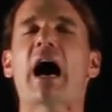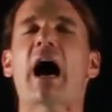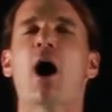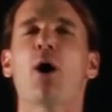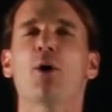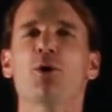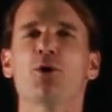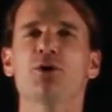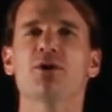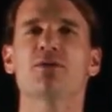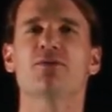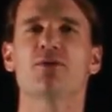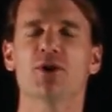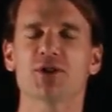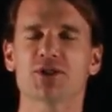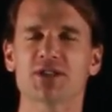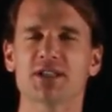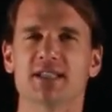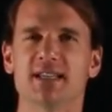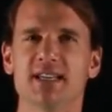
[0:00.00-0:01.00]
our
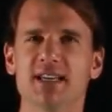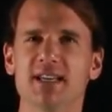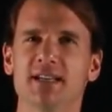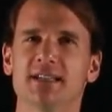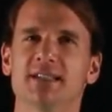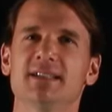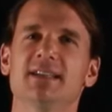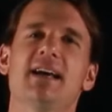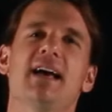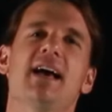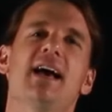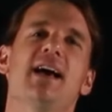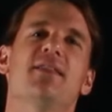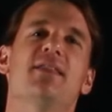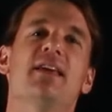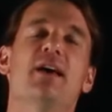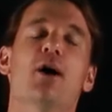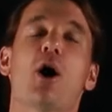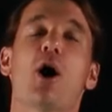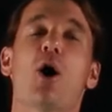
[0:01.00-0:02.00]
university
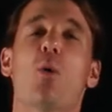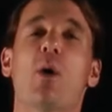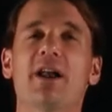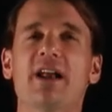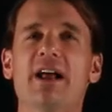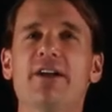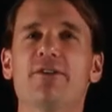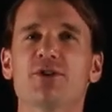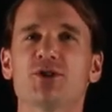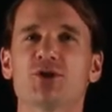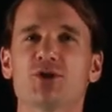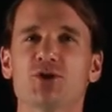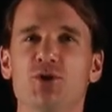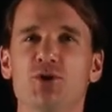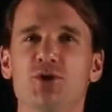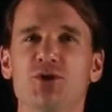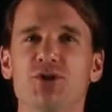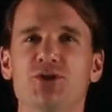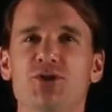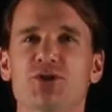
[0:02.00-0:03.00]
there are 100
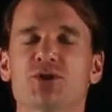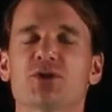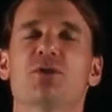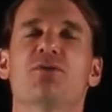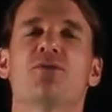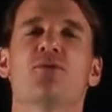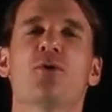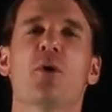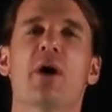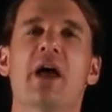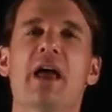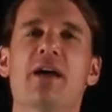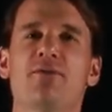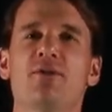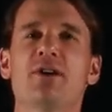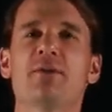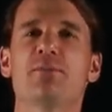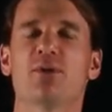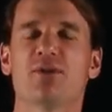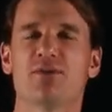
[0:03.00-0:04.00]
students for
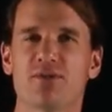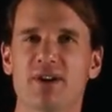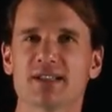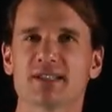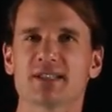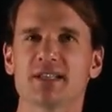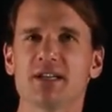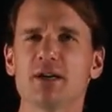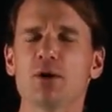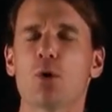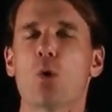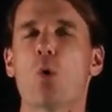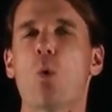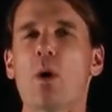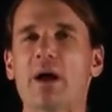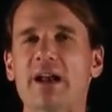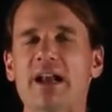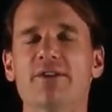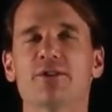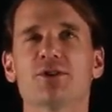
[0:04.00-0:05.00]
every professor or
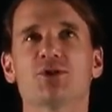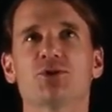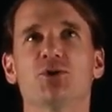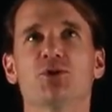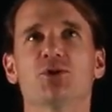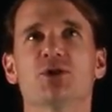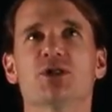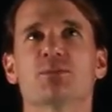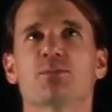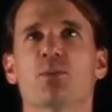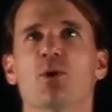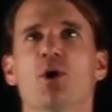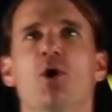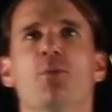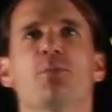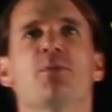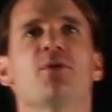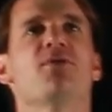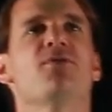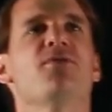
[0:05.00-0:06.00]
100 students per
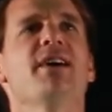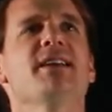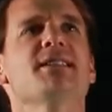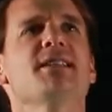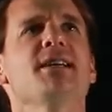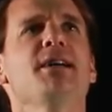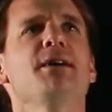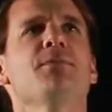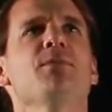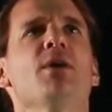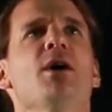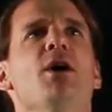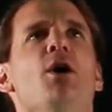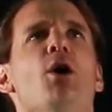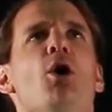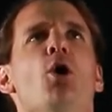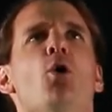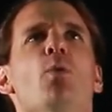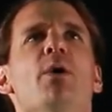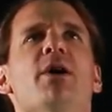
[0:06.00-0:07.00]
professor,
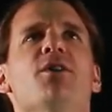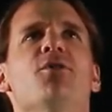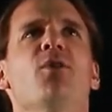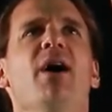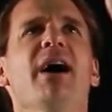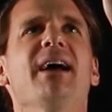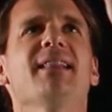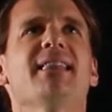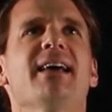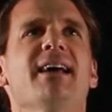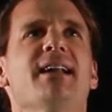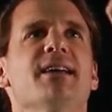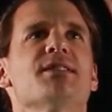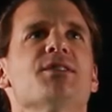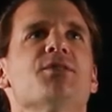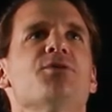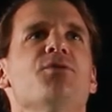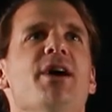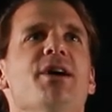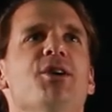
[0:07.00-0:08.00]
we could write that as
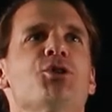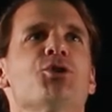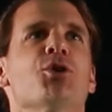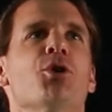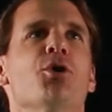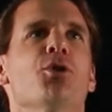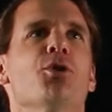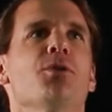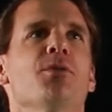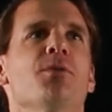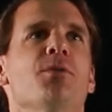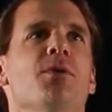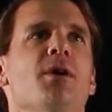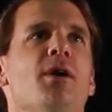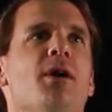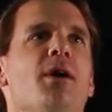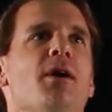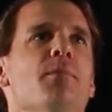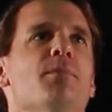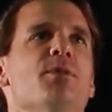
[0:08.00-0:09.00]
a ratio
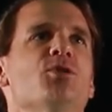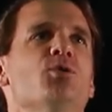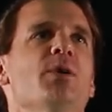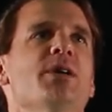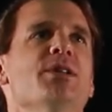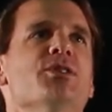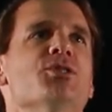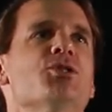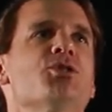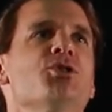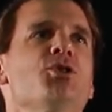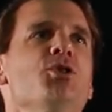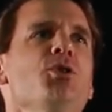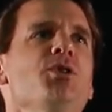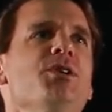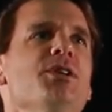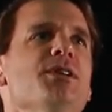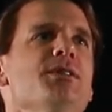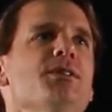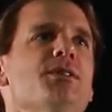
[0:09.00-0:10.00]
between
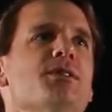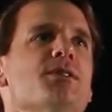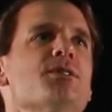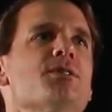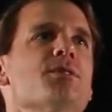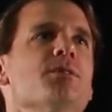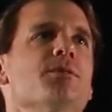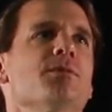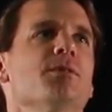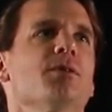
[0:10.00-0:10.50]
students.